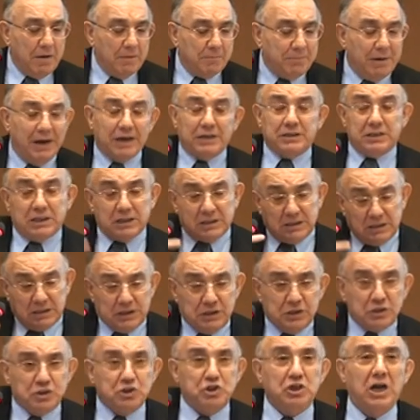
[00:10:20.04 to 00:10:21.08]
particularly
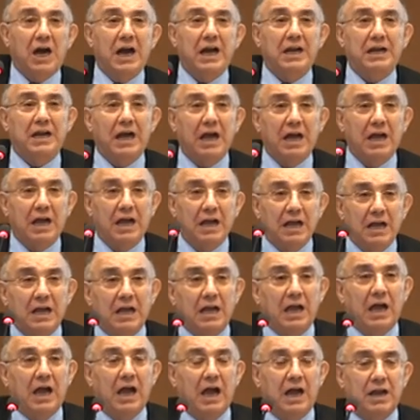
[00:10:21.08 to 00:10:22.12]
in China
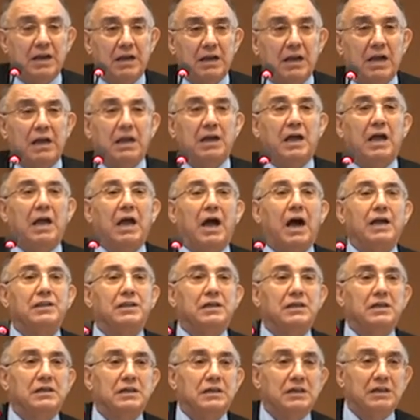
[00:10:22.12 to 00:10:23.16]
and other
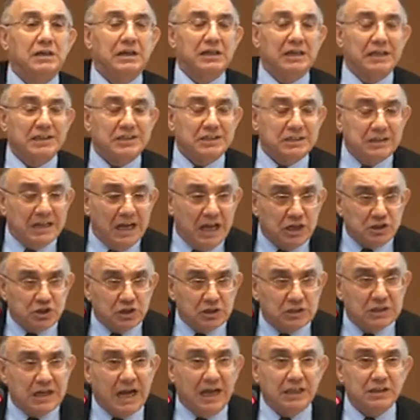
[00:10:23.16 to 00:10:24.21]

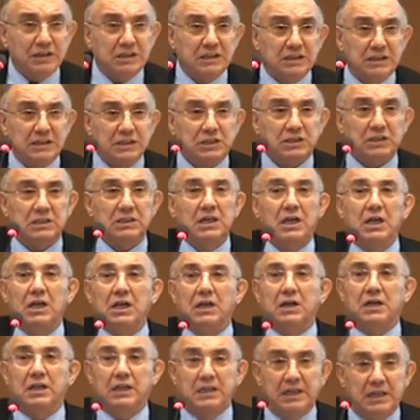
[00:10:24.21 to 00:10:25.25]
Asian countries,
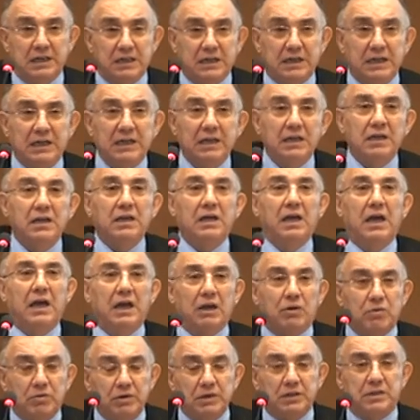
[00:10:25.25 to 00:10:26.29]
clearly
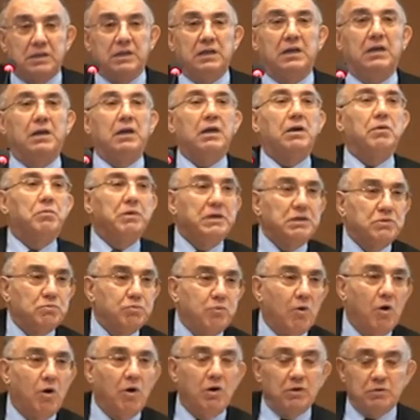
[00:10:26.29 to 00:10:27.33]
equity
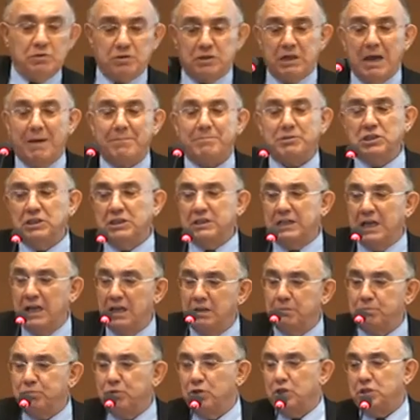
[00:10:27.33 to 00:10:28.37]
windfalls, capital gain
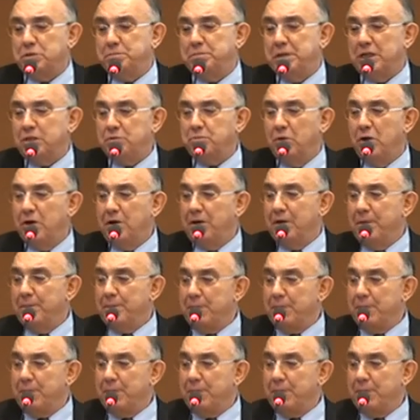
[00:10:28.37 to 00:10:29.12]
prospects were